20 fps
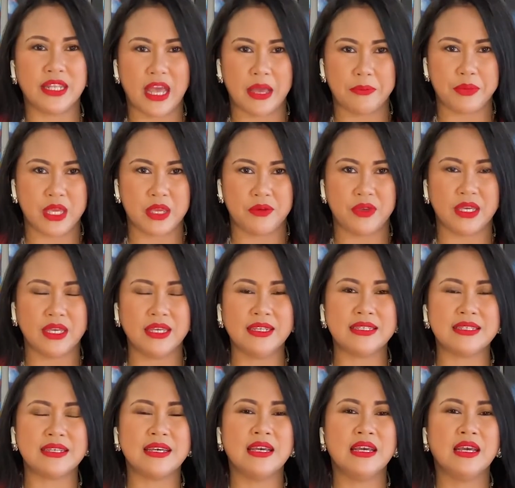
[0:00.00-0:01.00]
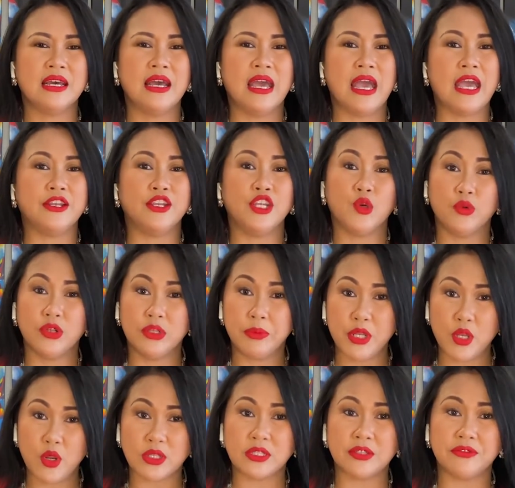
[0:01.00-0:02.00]
that period, and you will be
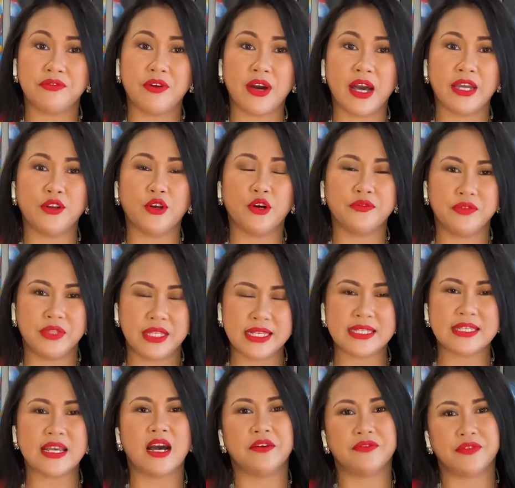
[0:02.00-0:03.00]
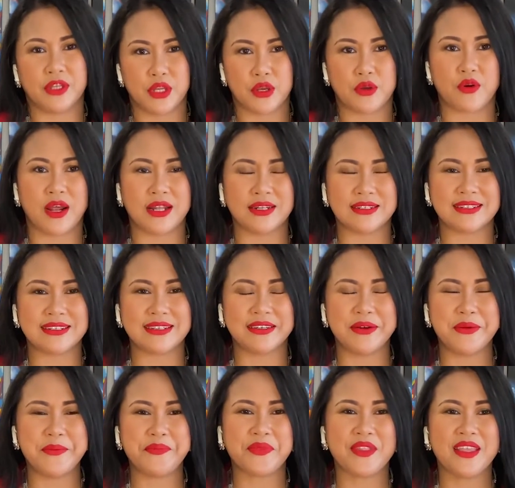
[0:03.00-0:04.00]
notified of this after the grant.
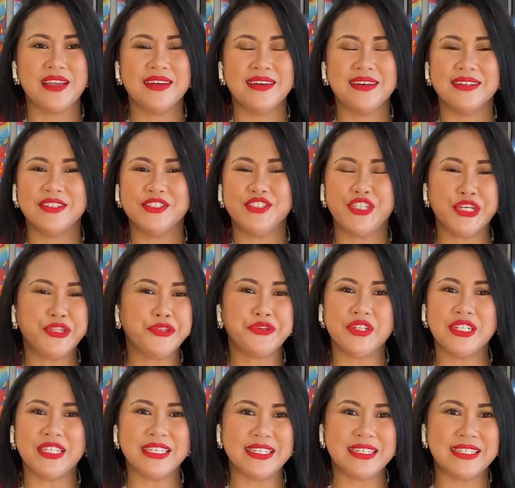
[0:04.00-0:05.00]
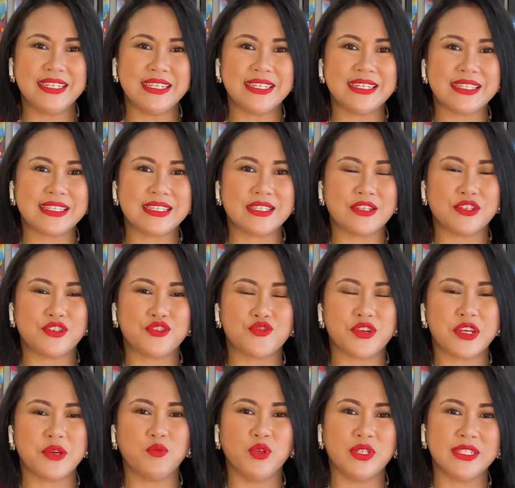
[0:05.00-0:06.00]
Generally, this
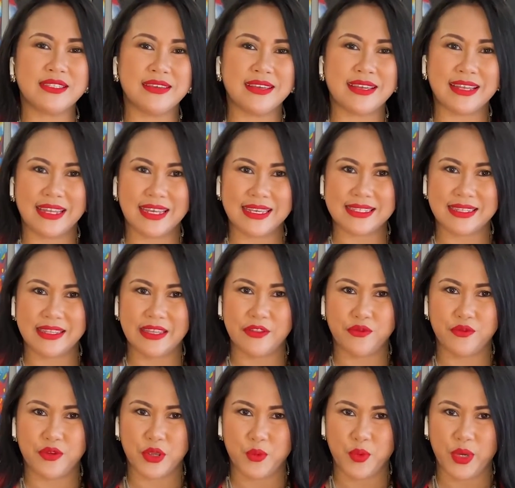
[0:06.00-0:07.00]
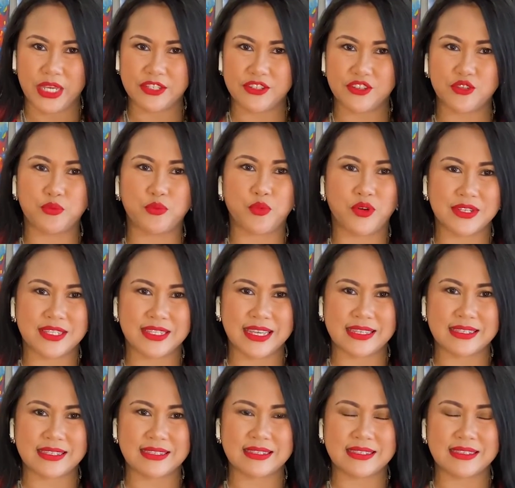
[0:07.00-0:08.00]
stream will take less than 3 weeks to
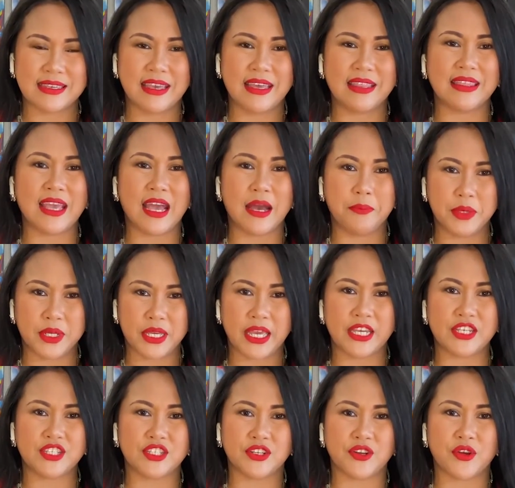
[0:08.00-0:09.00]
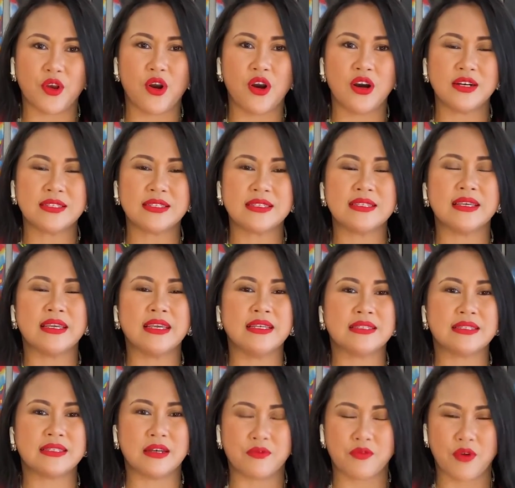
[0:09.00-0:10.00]
process, and the application cost
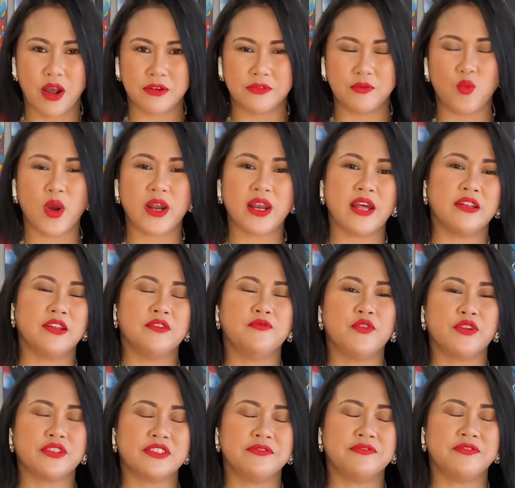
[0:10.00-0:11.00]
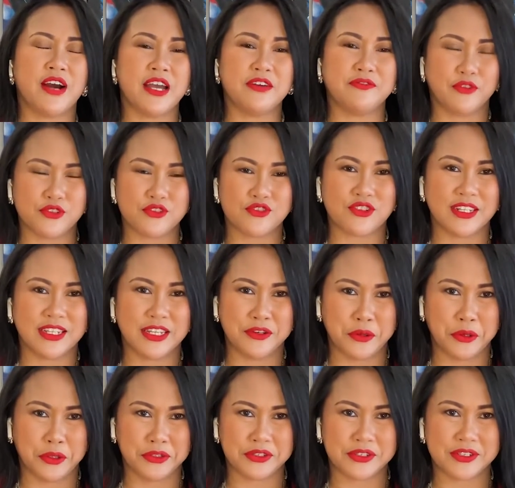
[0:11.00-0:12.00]
is around 145 Australian
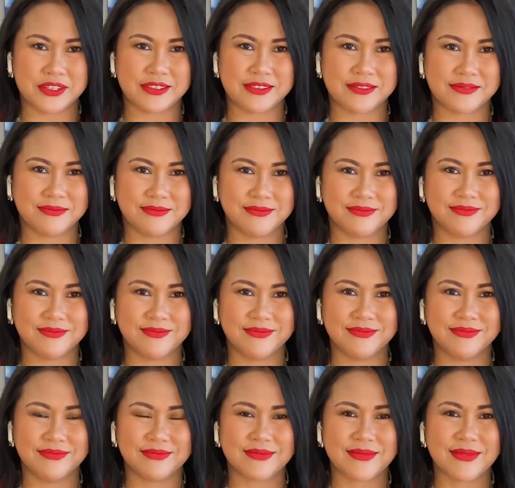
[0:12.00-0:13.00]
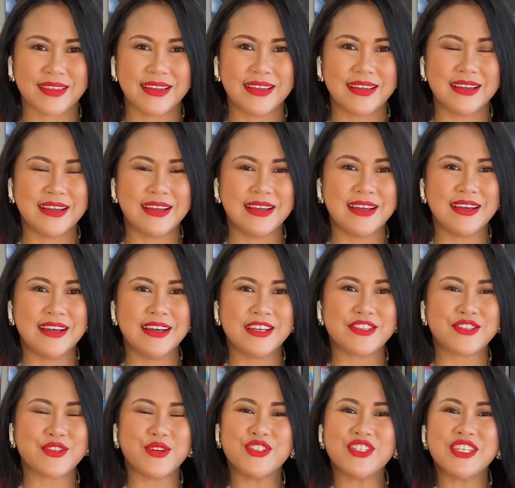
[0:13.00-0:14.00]
dollars.
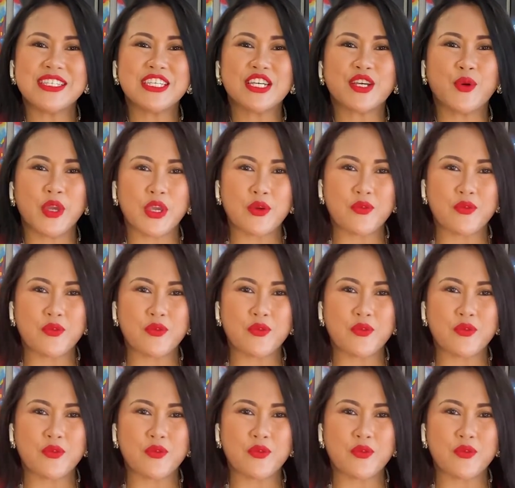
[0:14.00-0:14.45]
So just a quick